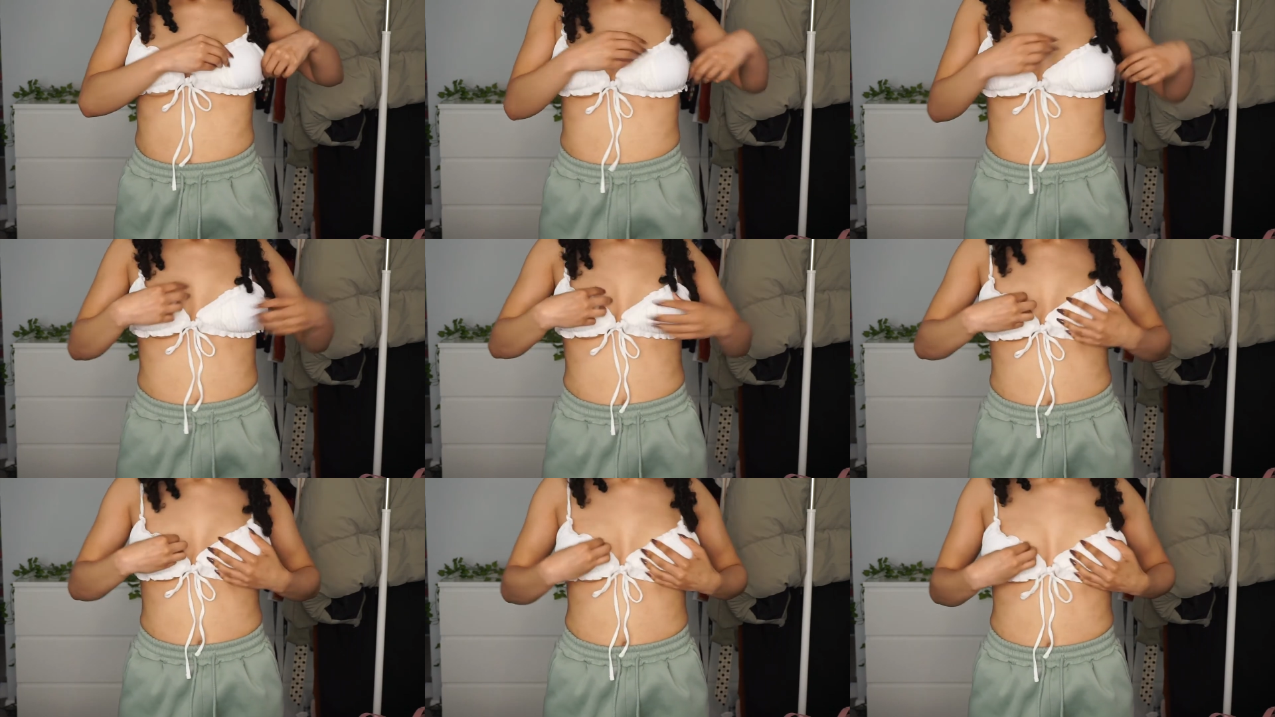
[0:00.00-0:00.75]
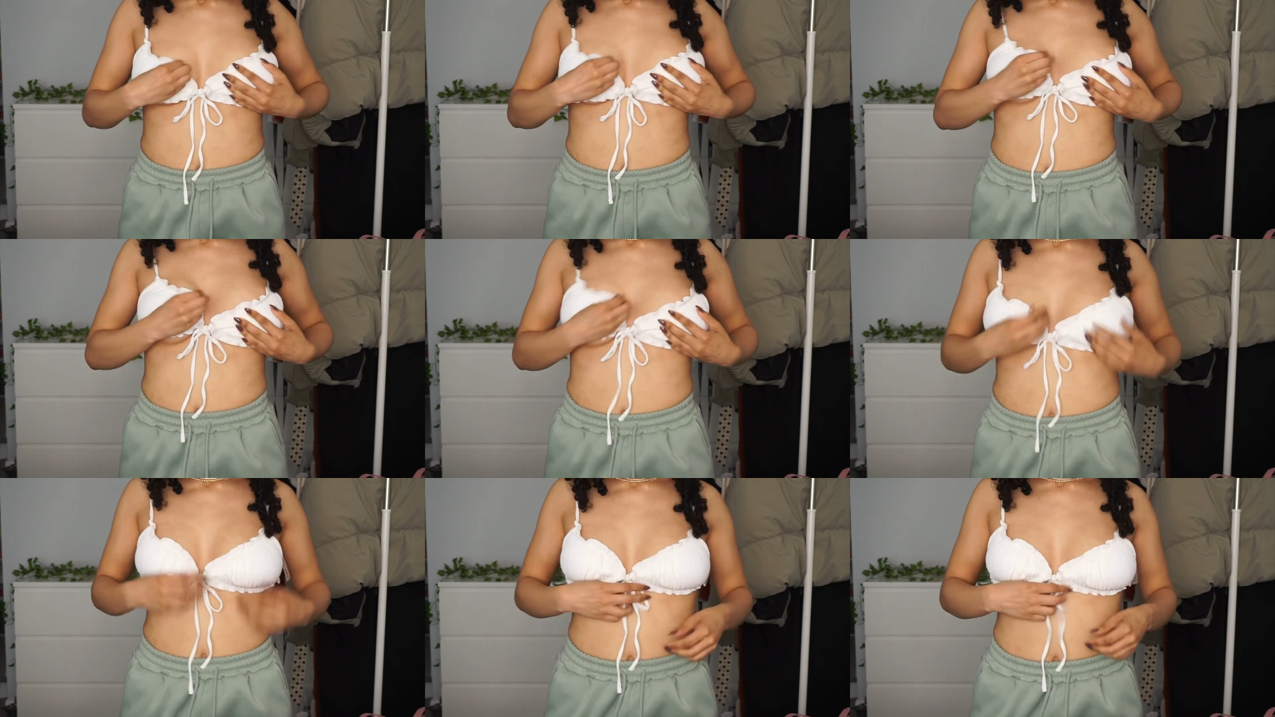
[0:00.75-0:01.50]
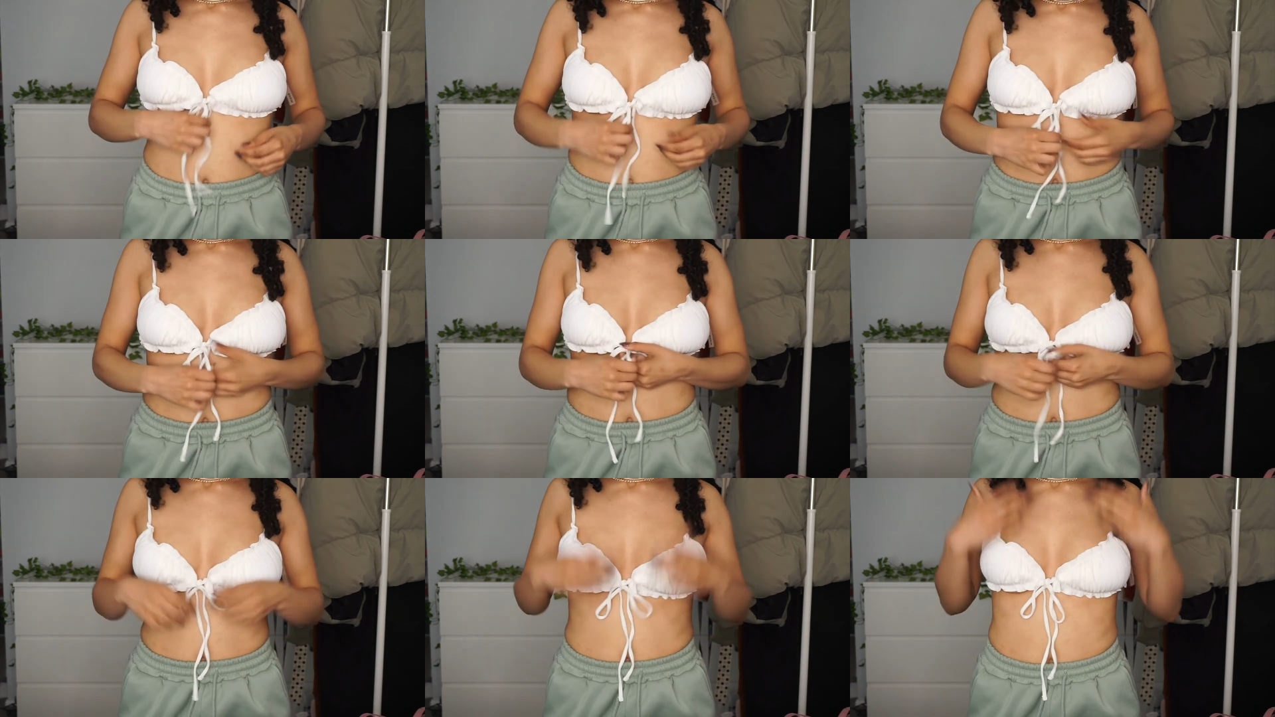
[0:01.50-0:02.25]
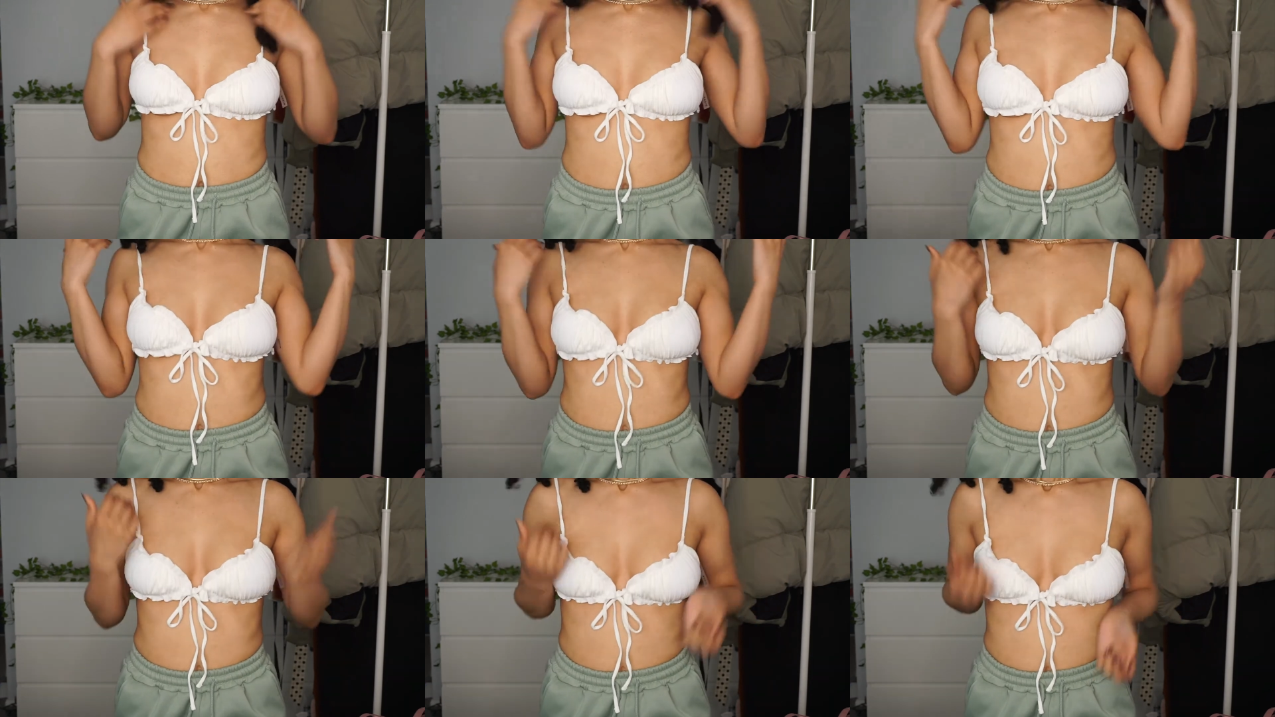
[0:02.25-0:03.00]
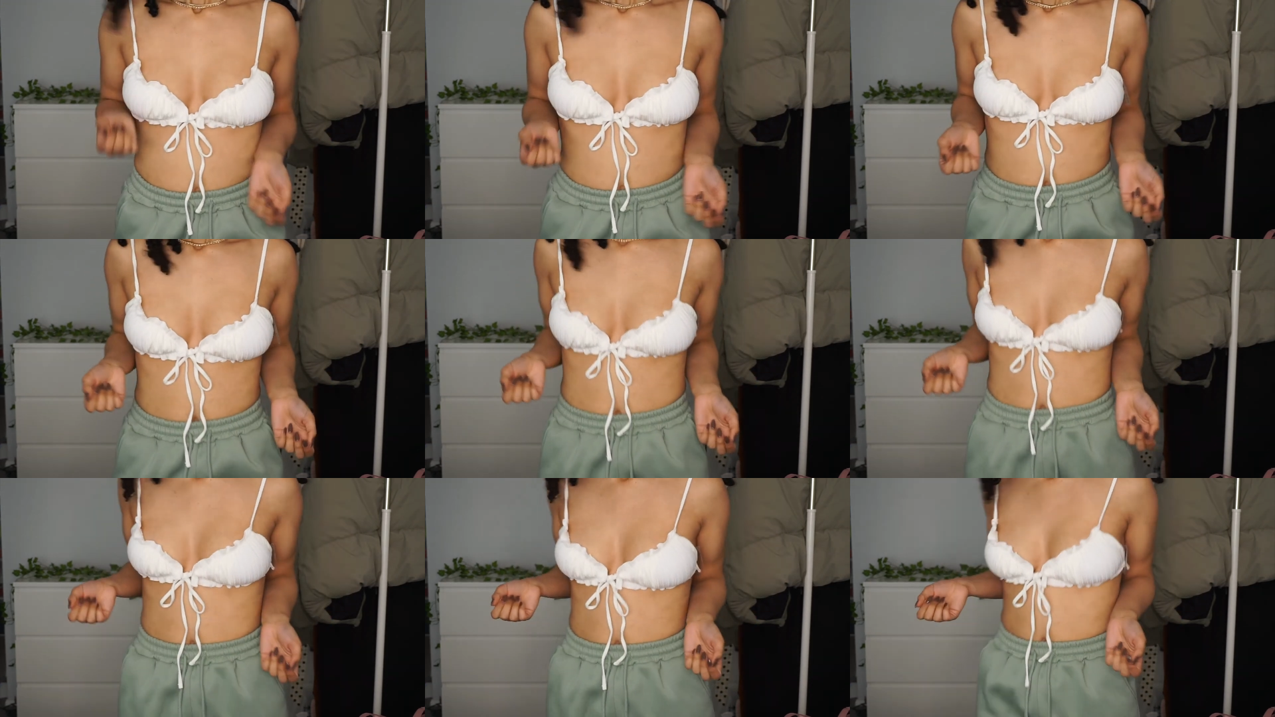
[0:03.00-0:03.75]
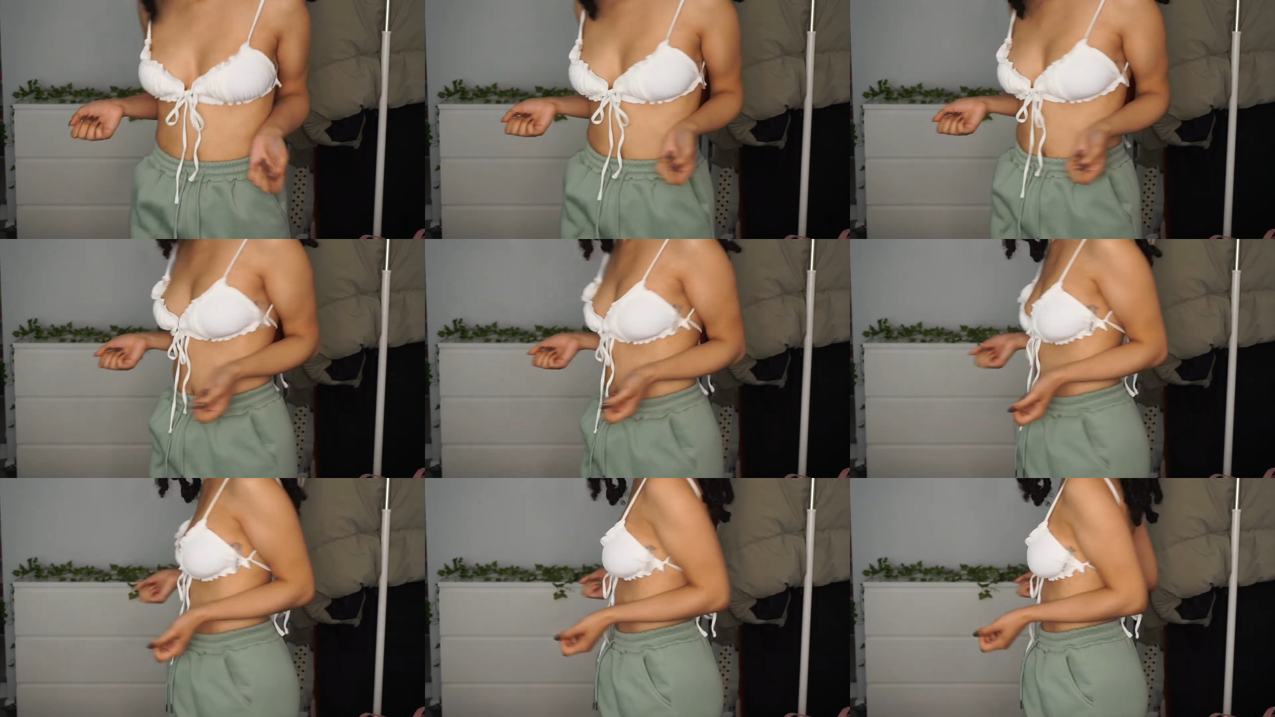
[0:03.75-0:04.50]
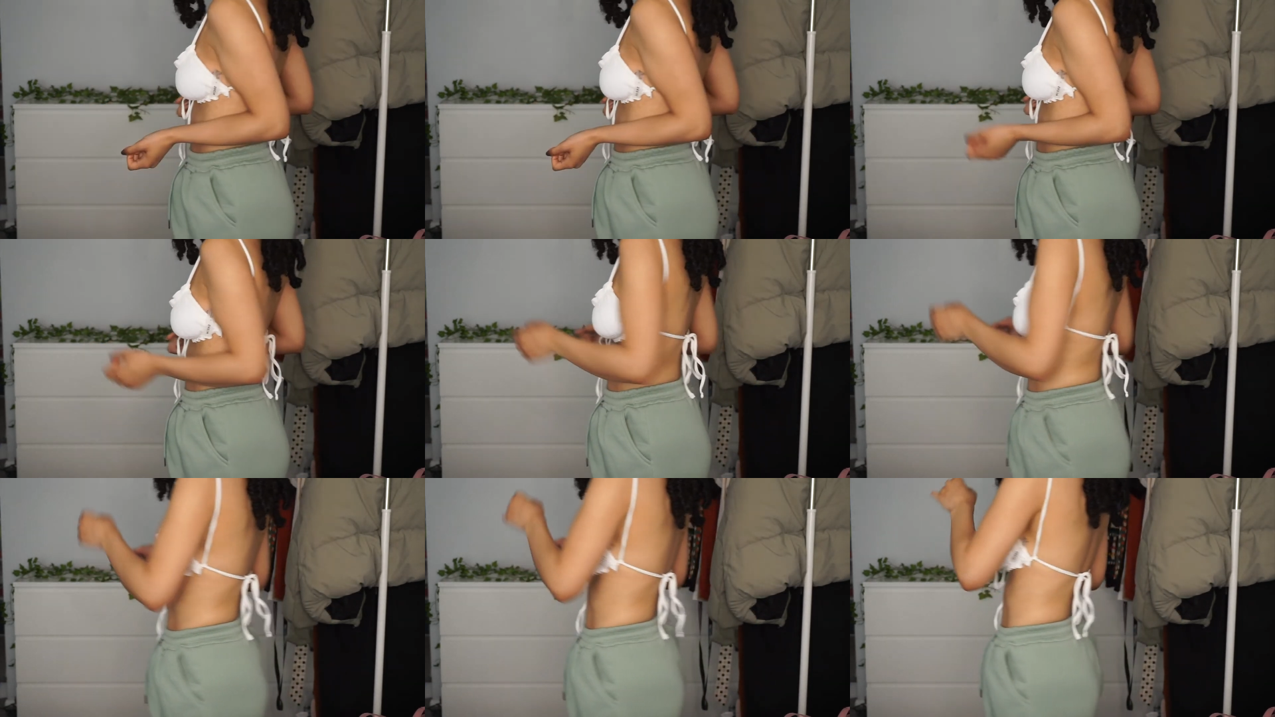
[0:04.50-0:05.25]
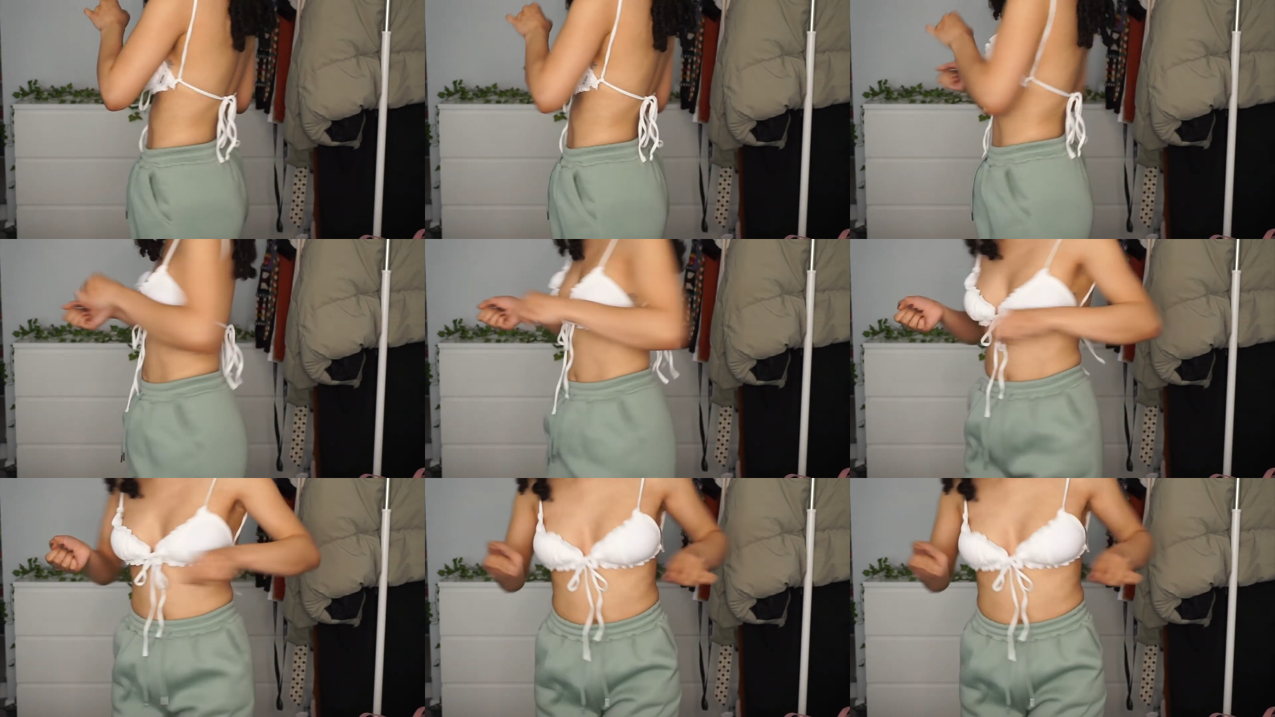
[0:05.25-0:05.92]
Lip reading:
Nobody's mouth can be seen.